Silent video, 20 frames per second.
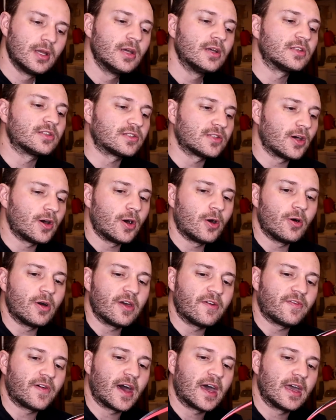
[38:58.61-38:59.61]
So
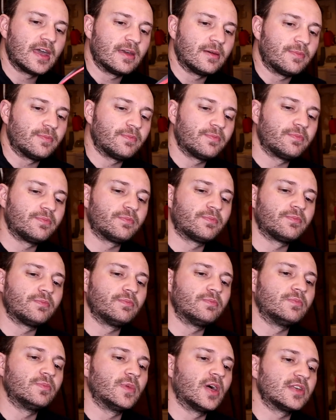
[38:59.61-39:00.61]
if I
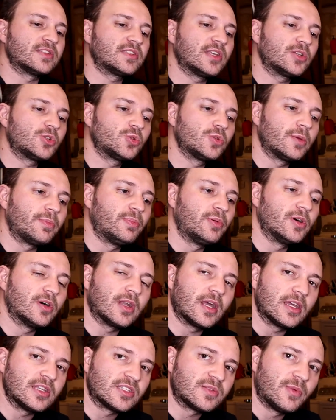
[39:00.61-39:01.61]
essentially put
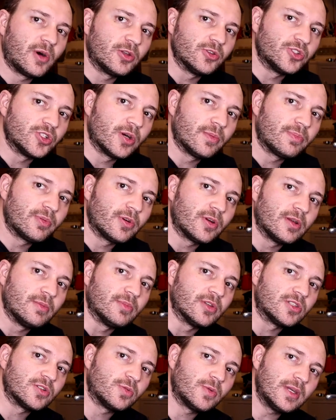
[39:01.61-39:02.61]
a small jumper in
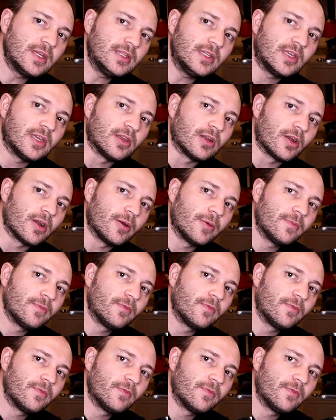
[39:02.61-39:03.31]
between here,